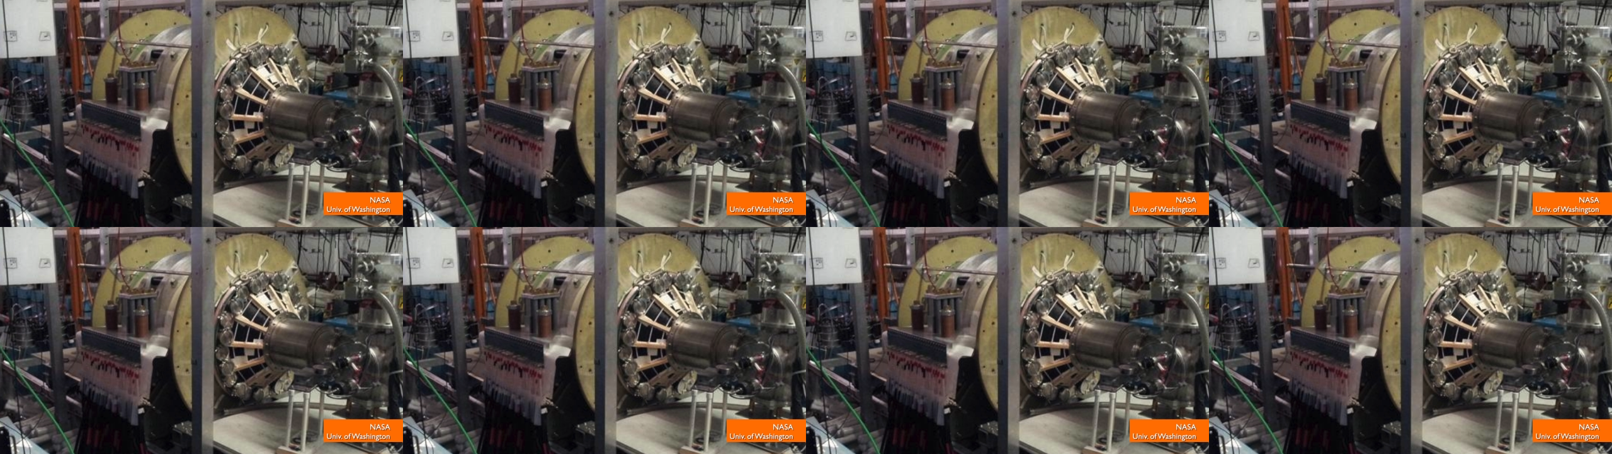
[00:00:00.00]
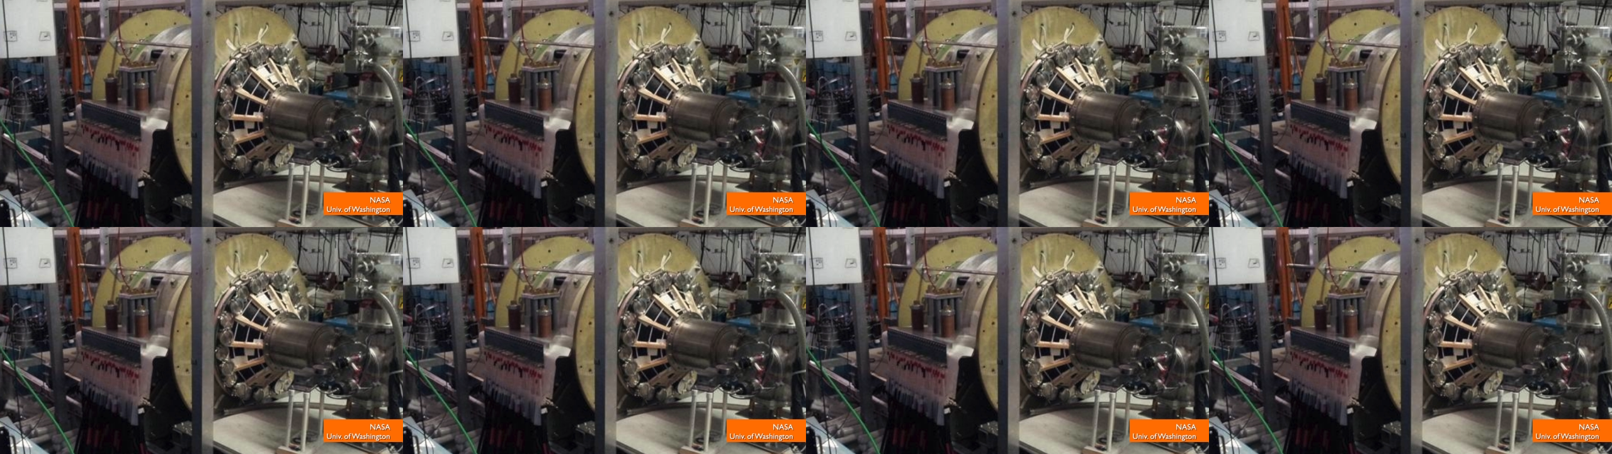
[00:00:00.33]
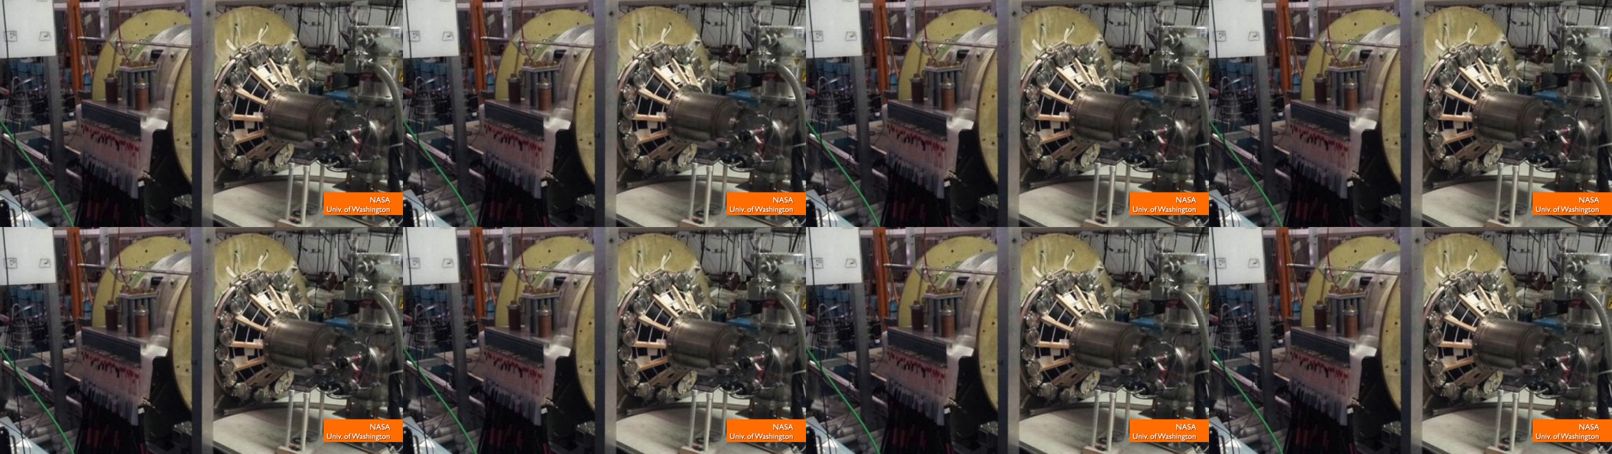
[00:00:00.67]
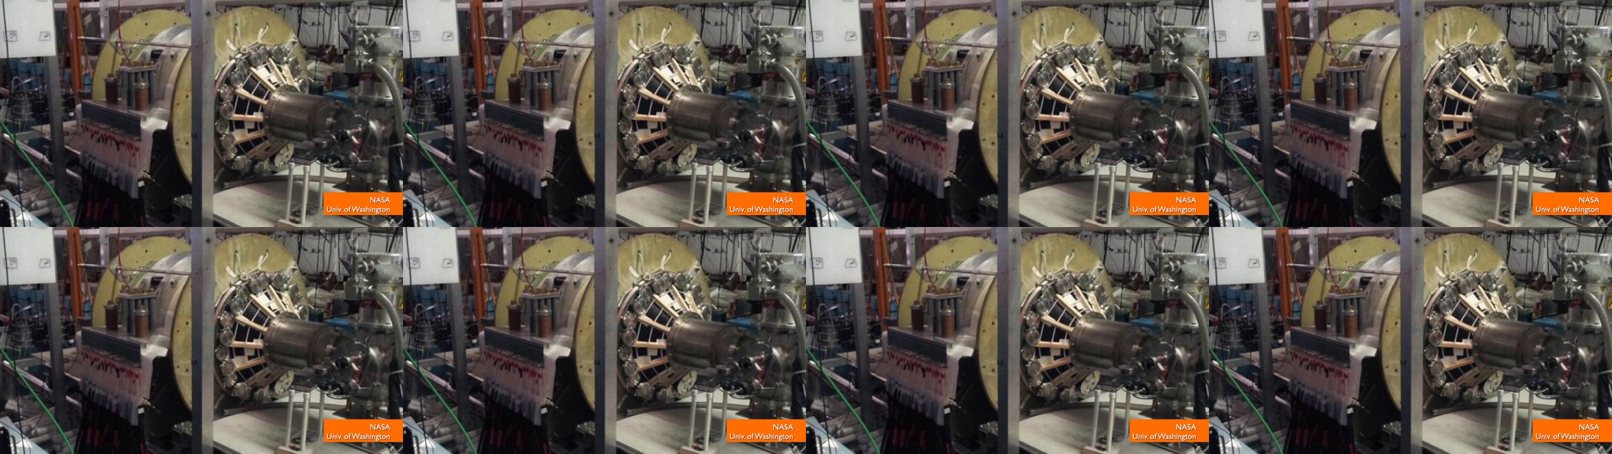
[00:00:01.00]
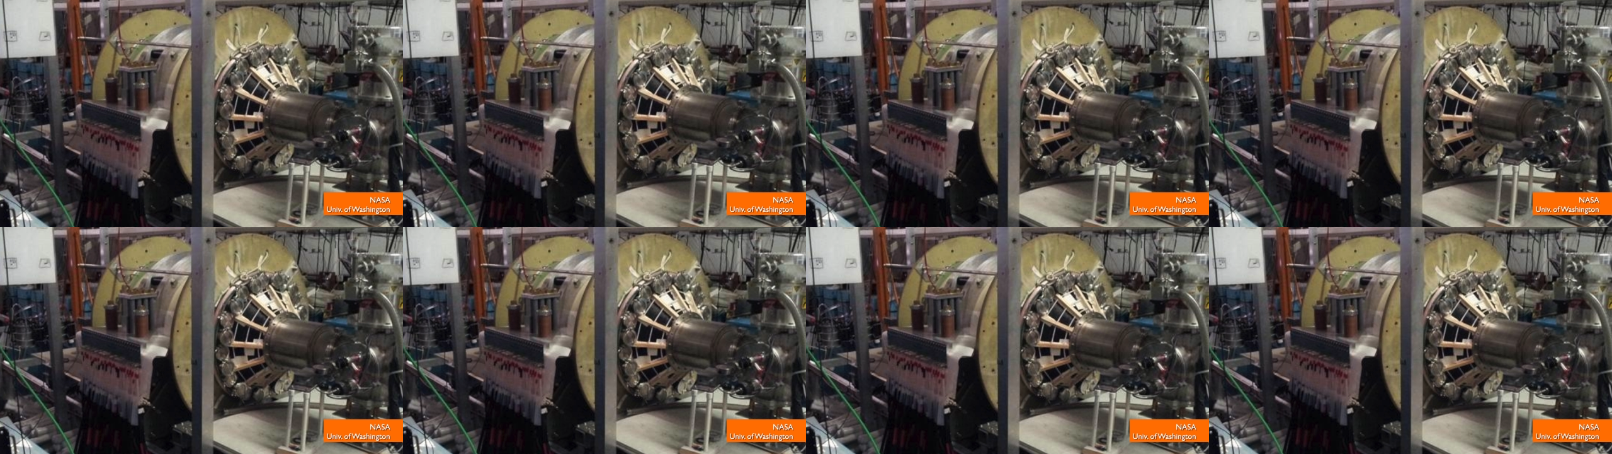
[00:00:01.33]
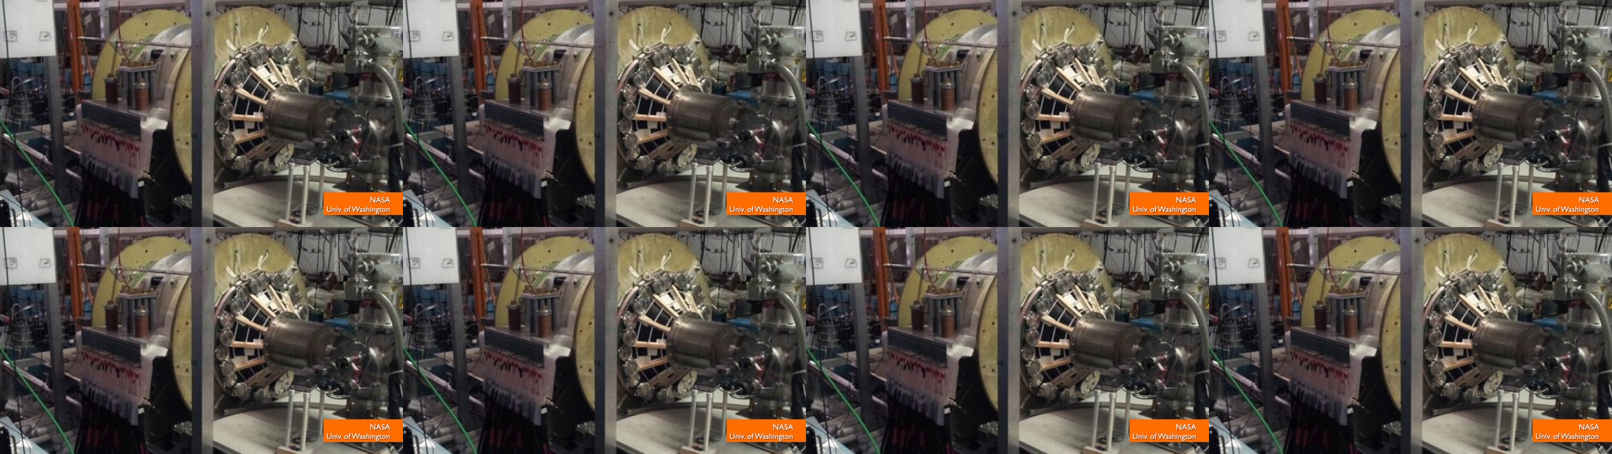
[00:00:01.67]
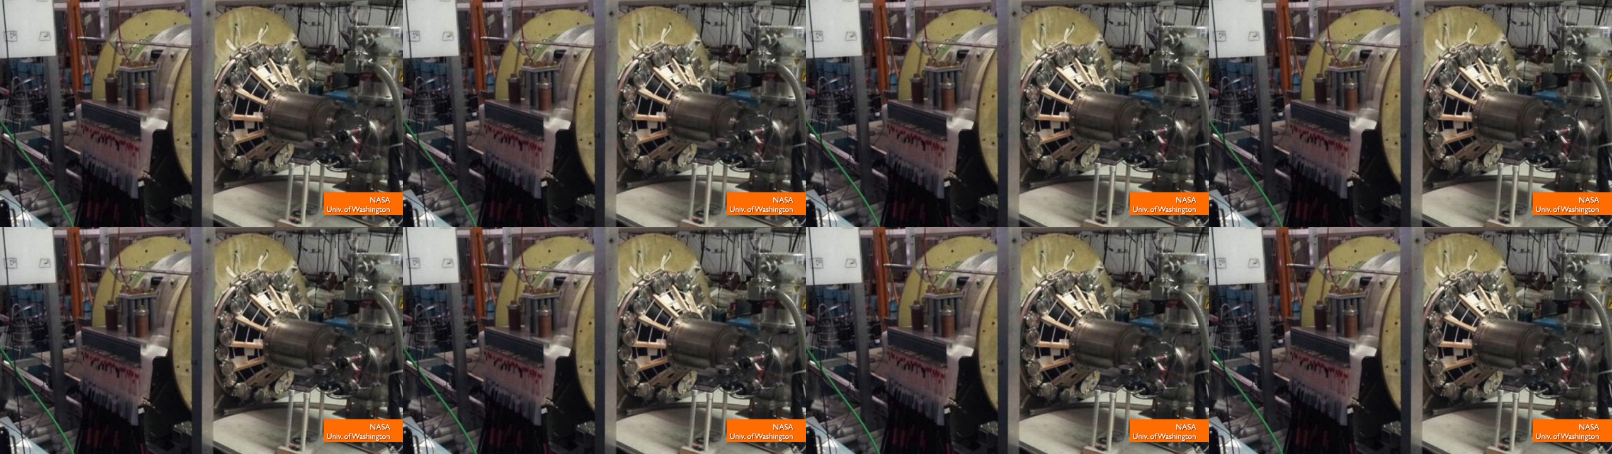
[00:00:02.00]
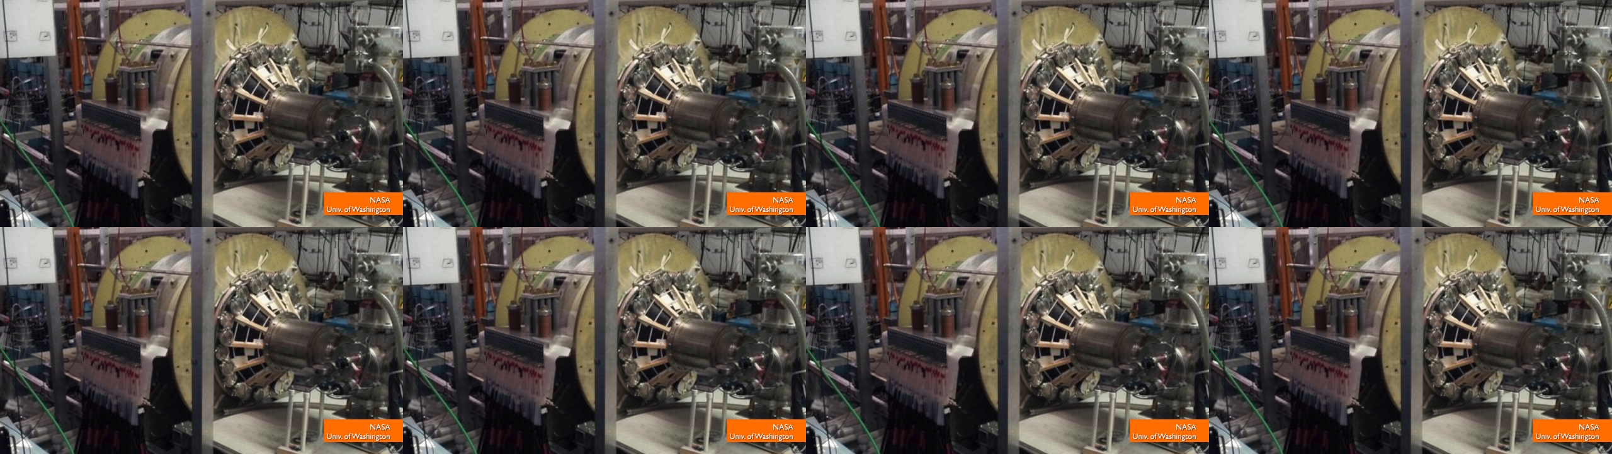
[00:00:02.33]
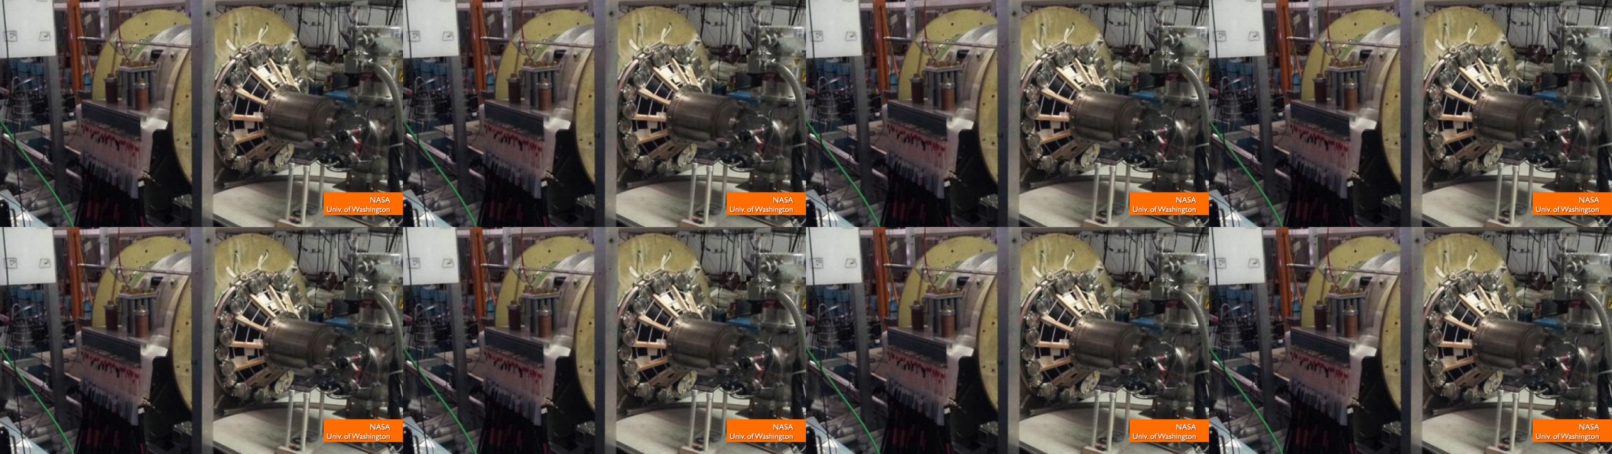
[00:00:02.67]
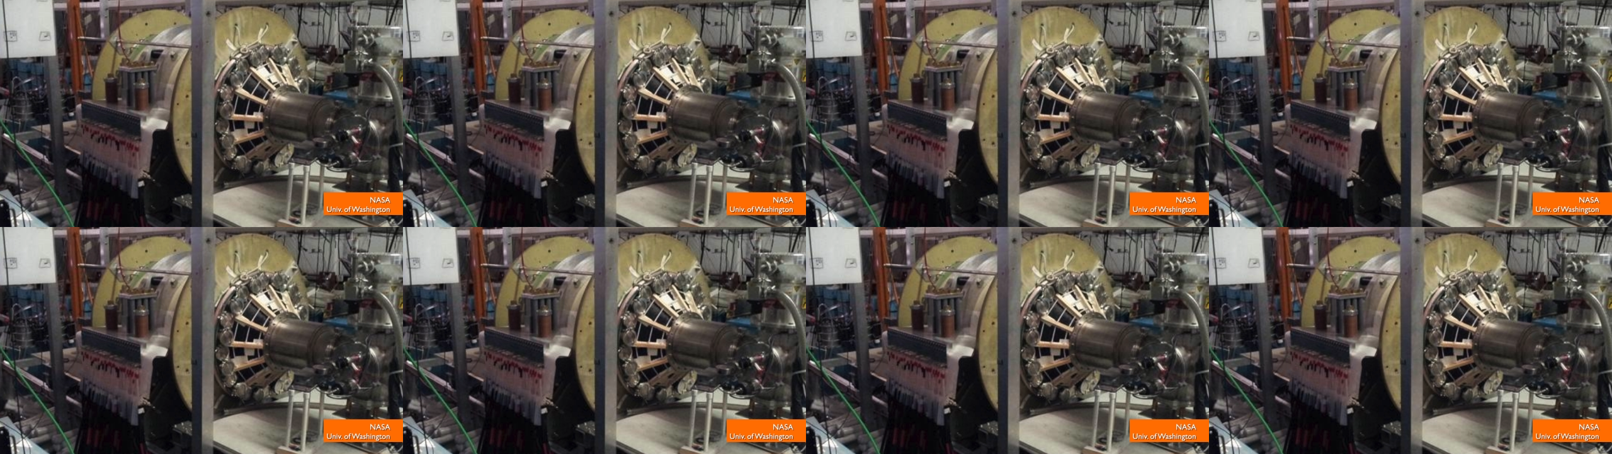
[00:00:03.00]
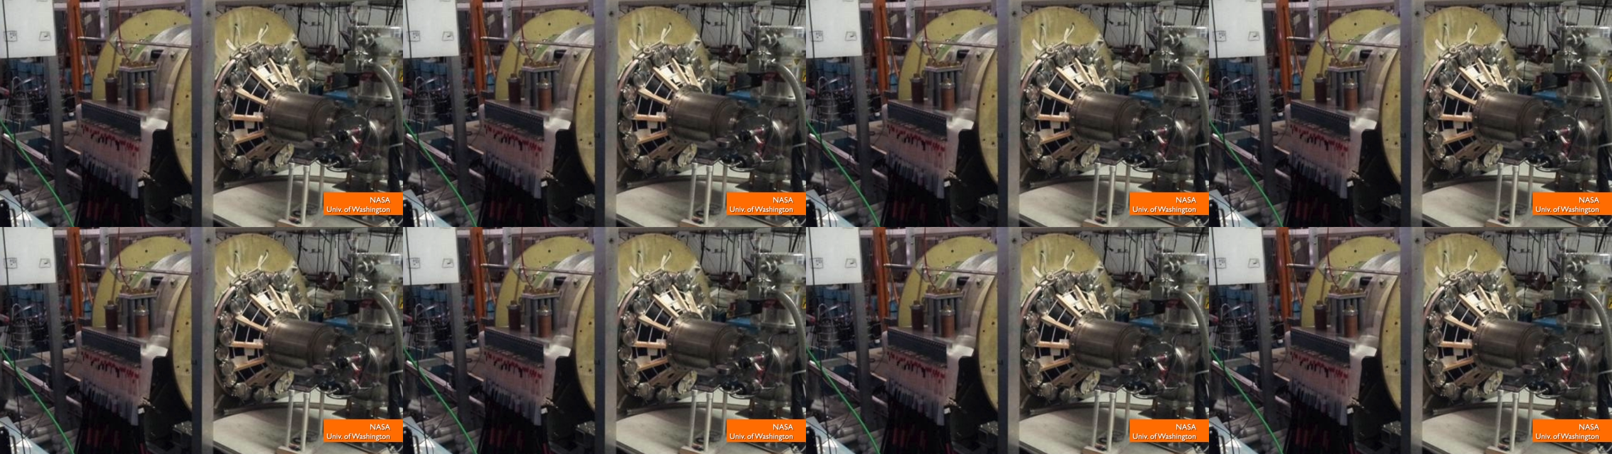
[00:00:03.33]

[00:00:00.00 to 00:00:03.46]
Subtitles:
No face is visible, so there are no lips to read.